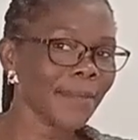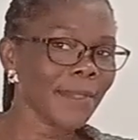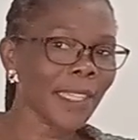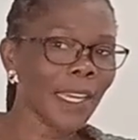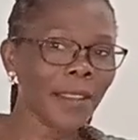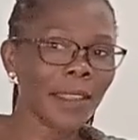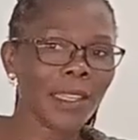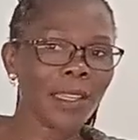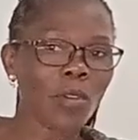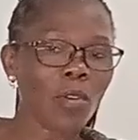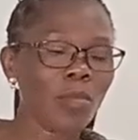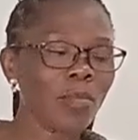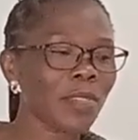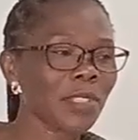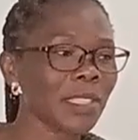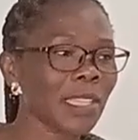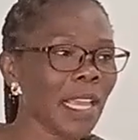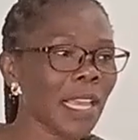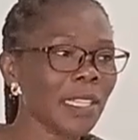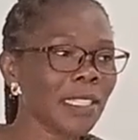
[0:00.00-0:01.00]
I think
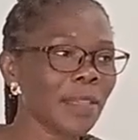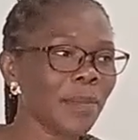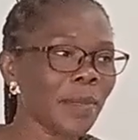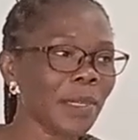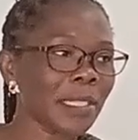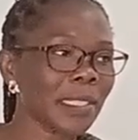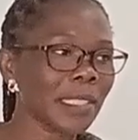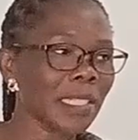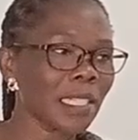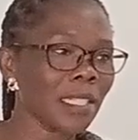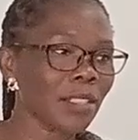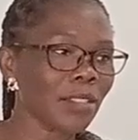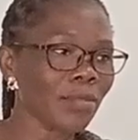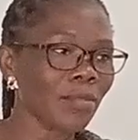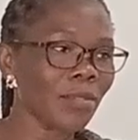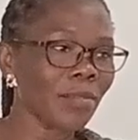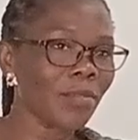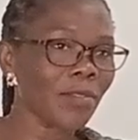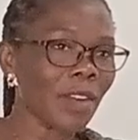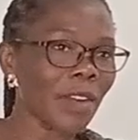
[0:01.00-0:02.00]
almost
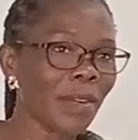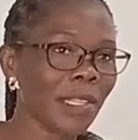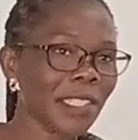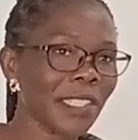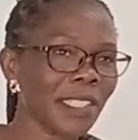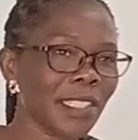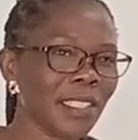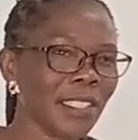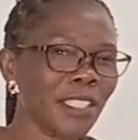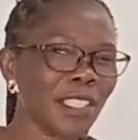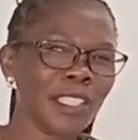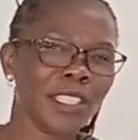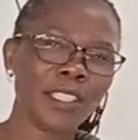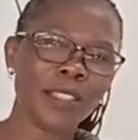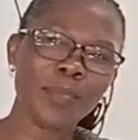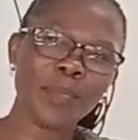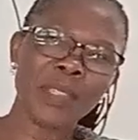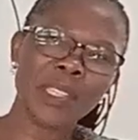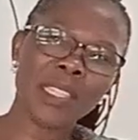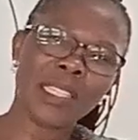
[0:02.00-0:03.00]
80% of our
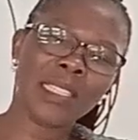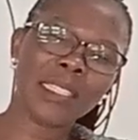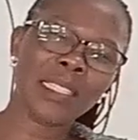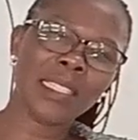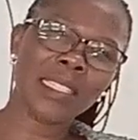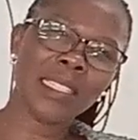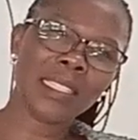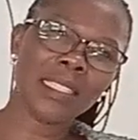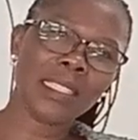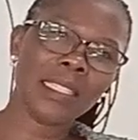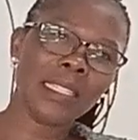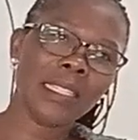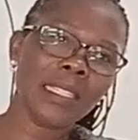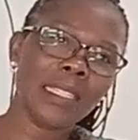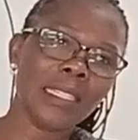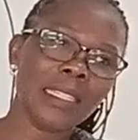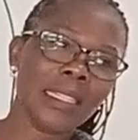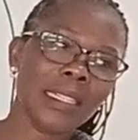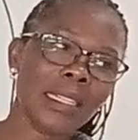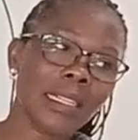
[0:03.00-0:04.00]
GDP
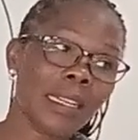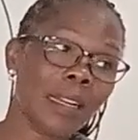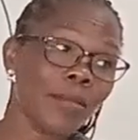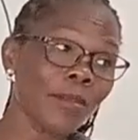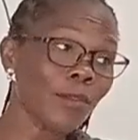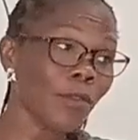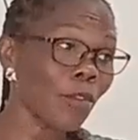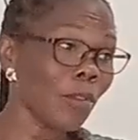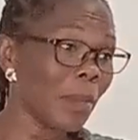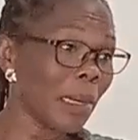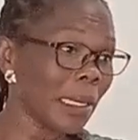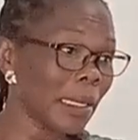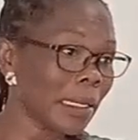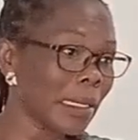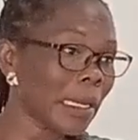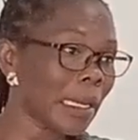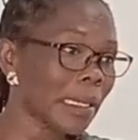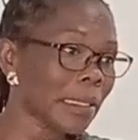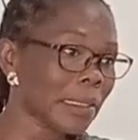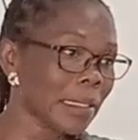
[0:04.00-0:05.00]
comes from
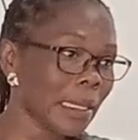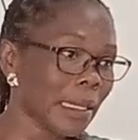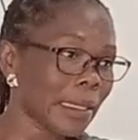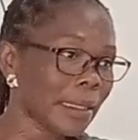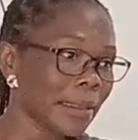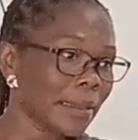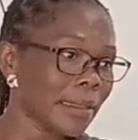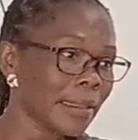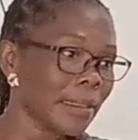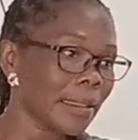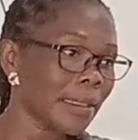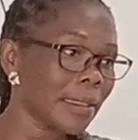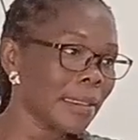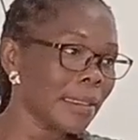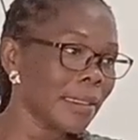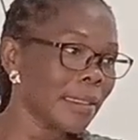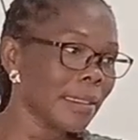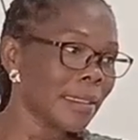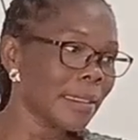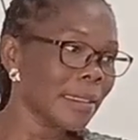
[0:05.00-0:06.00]
agriculture.
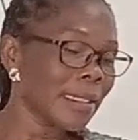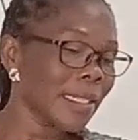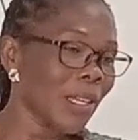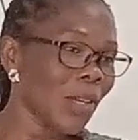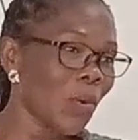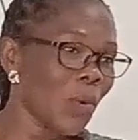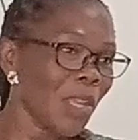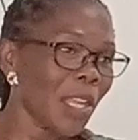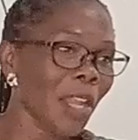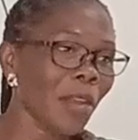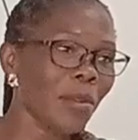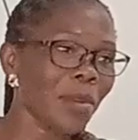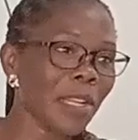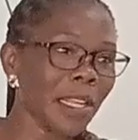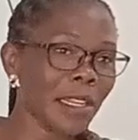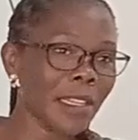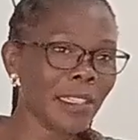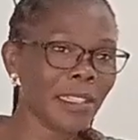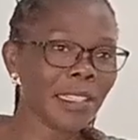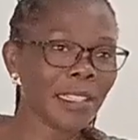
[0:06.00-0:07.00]
We are not
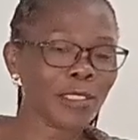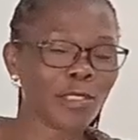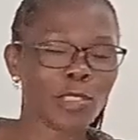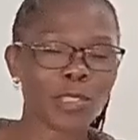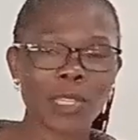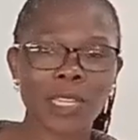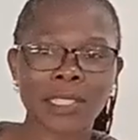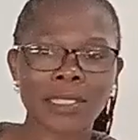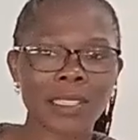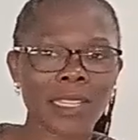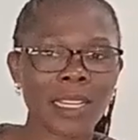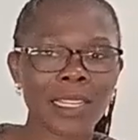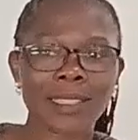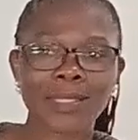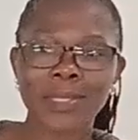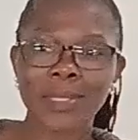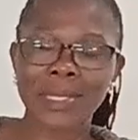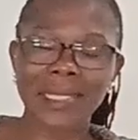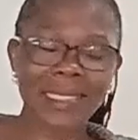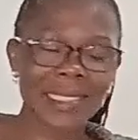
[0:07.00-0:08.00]
an industrious
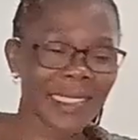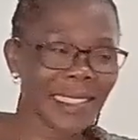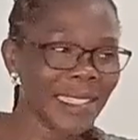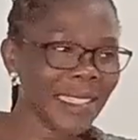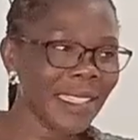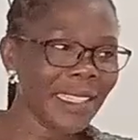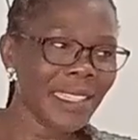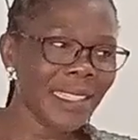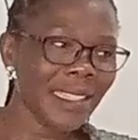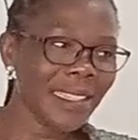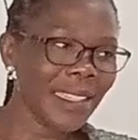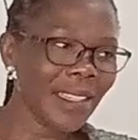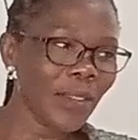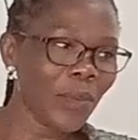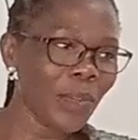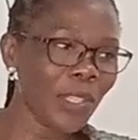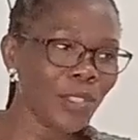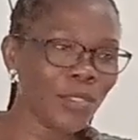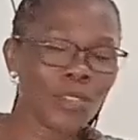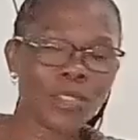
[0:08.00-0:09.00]
country.
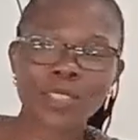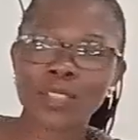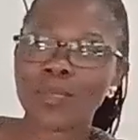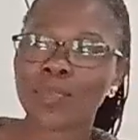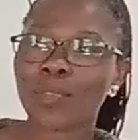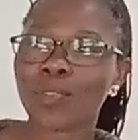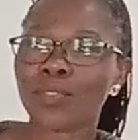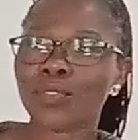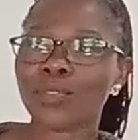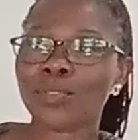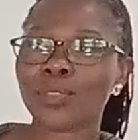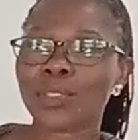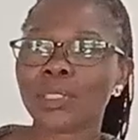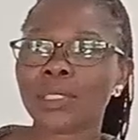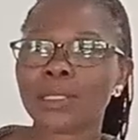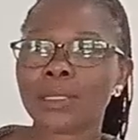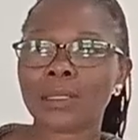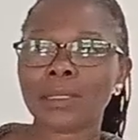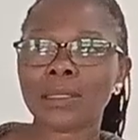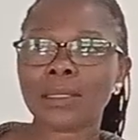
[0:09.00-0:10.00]
We don't
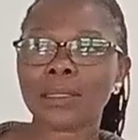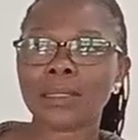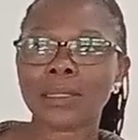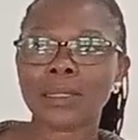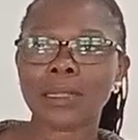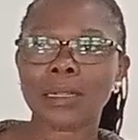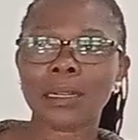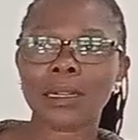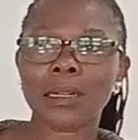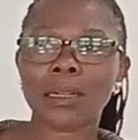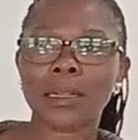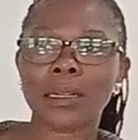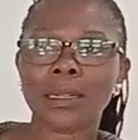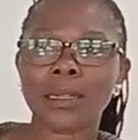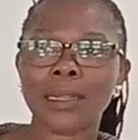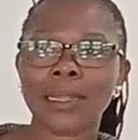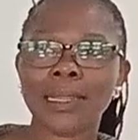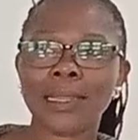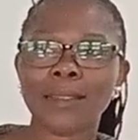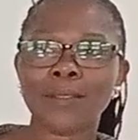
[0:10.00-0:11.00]
produce
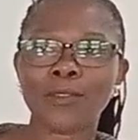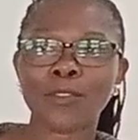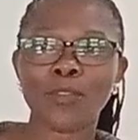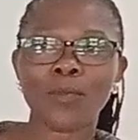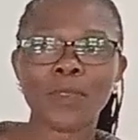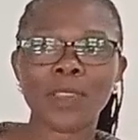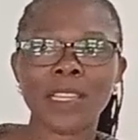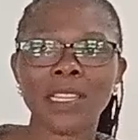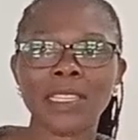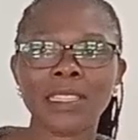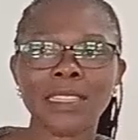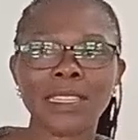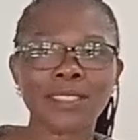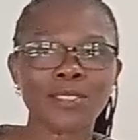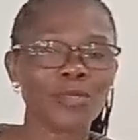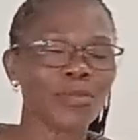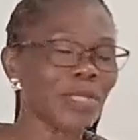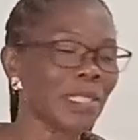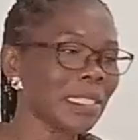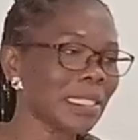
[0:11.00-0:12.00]
like from the
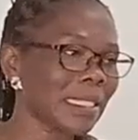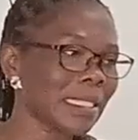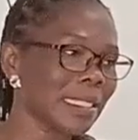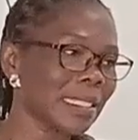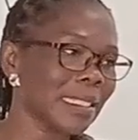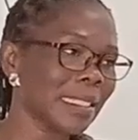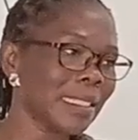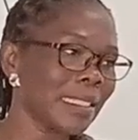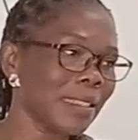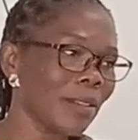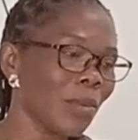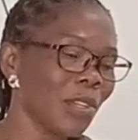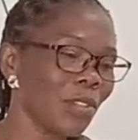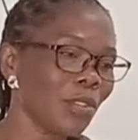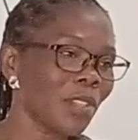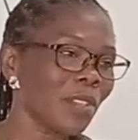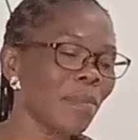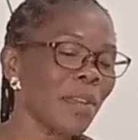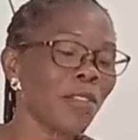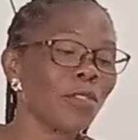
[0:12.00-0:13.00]
industries. We
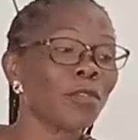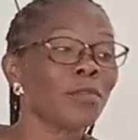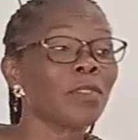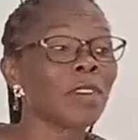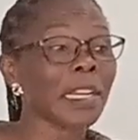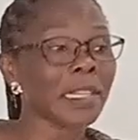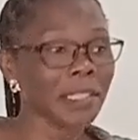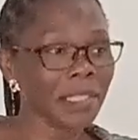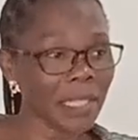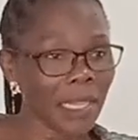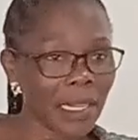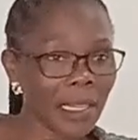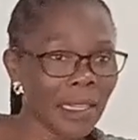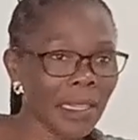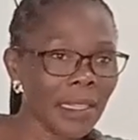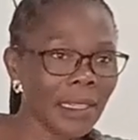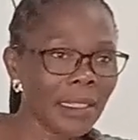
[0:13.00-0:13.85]
don't manufacture